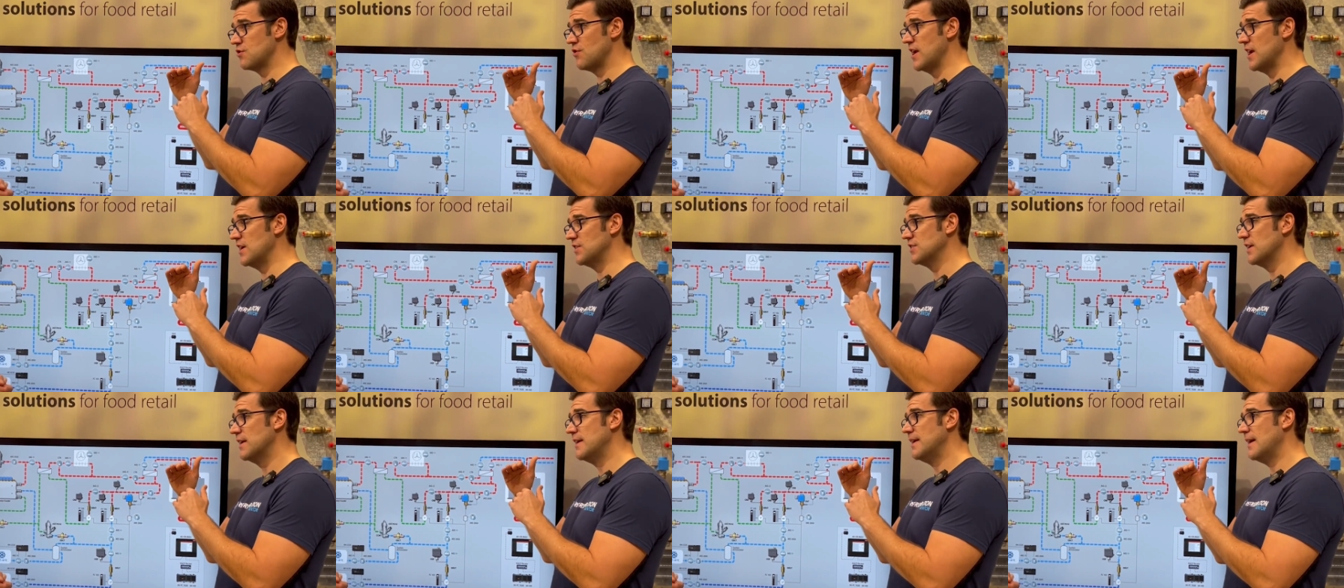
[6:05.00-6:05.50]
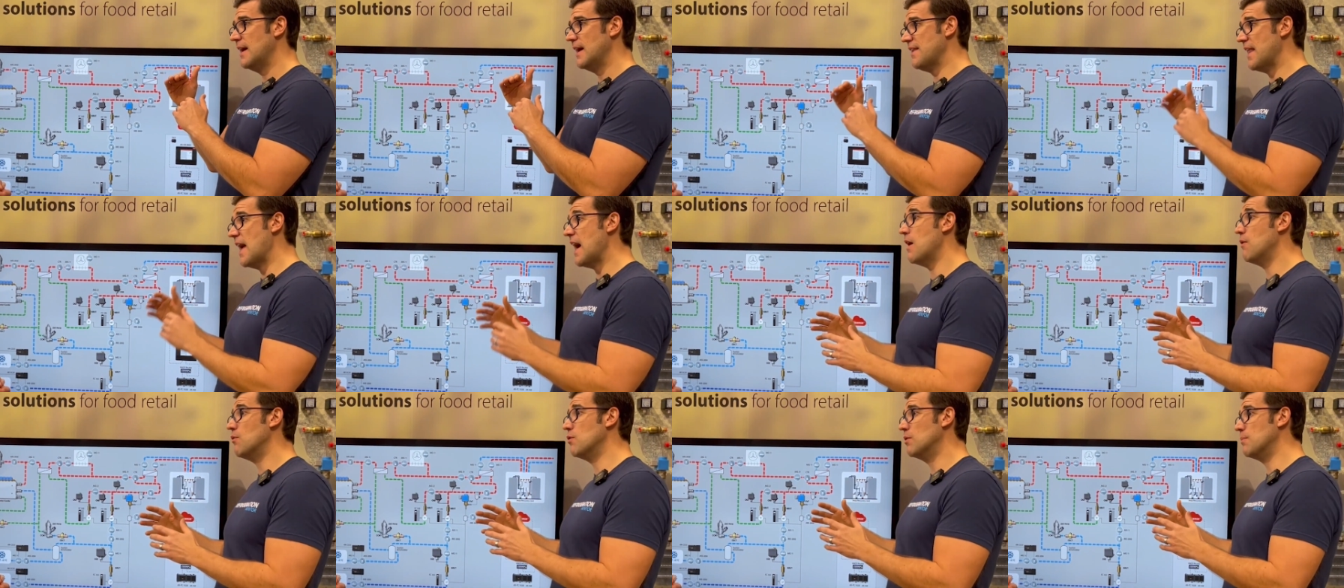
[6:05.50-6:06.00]
ratio, and
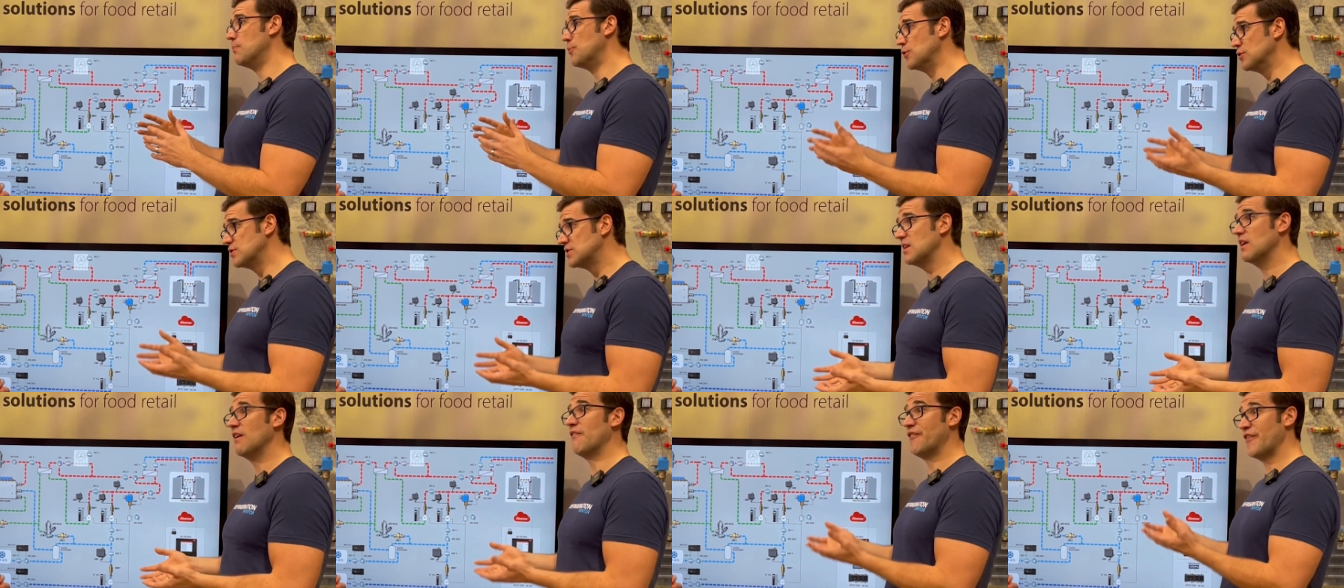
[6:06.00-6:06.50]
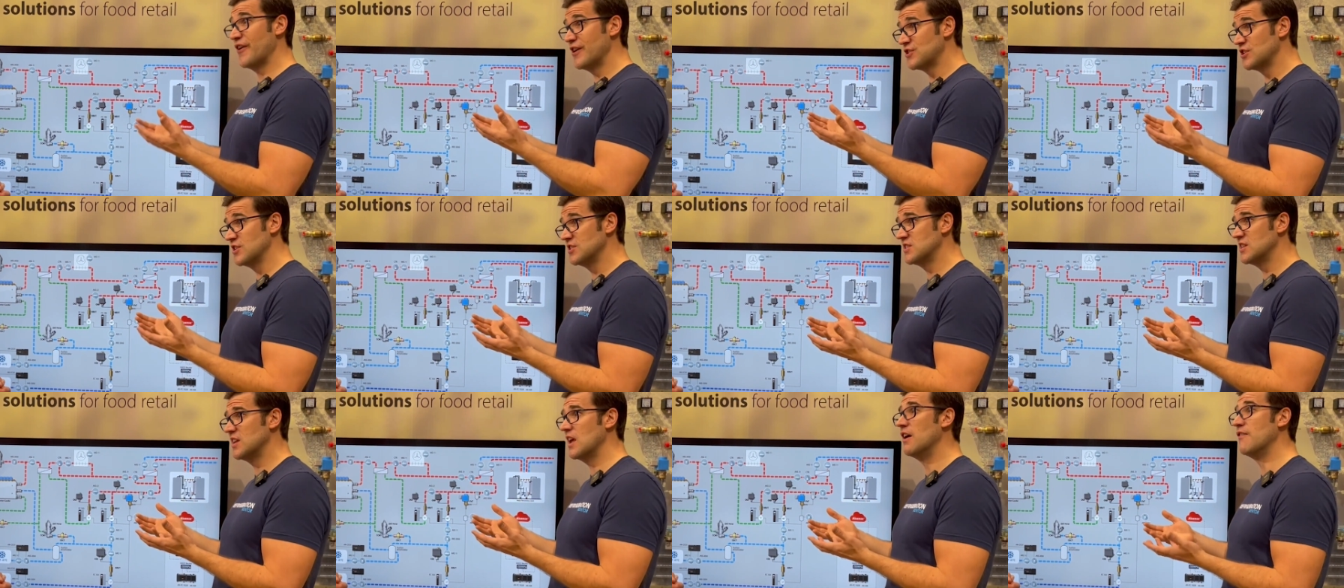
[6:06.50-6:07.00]
that will boost the
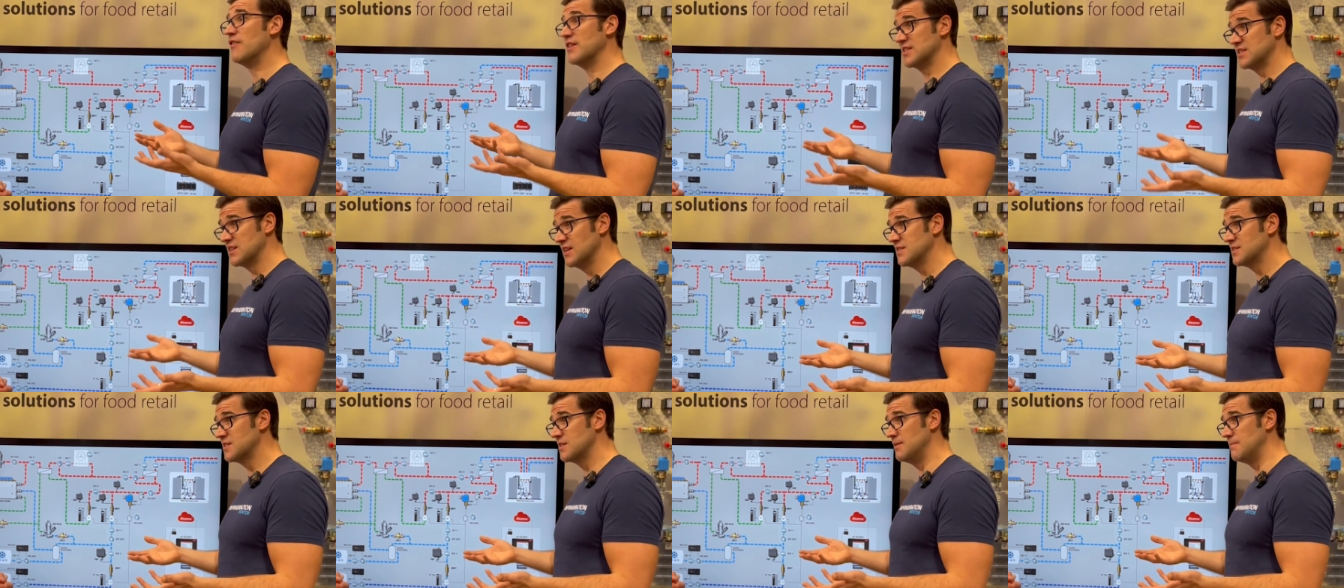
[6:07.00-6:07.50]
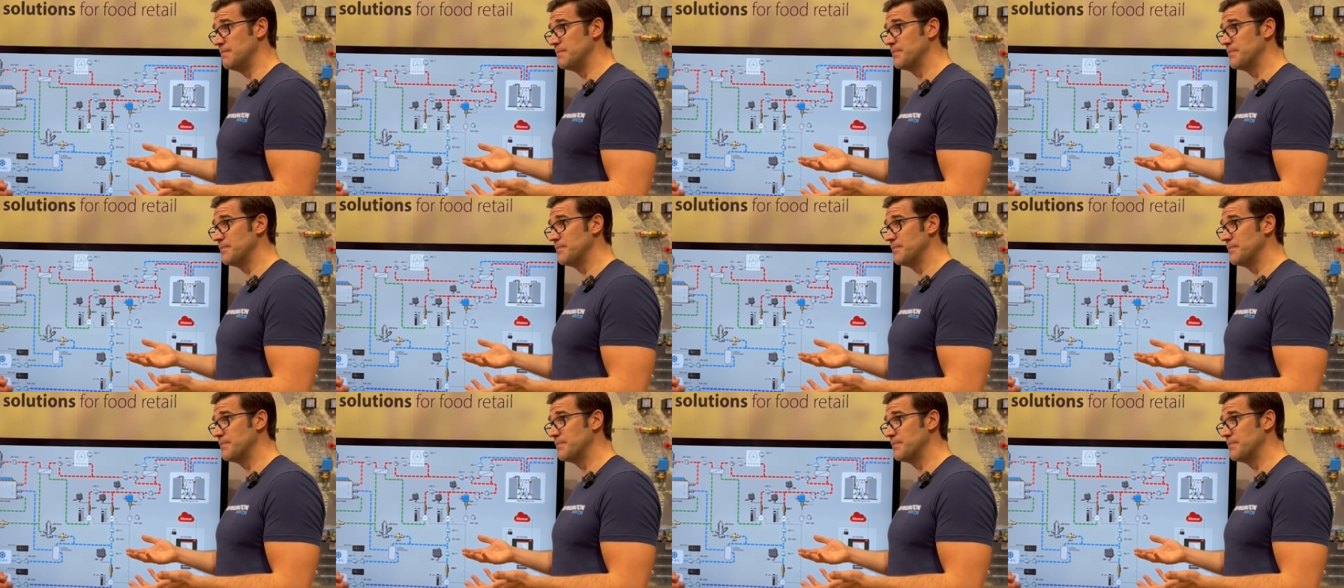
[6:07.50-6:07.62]
efficiency of a system.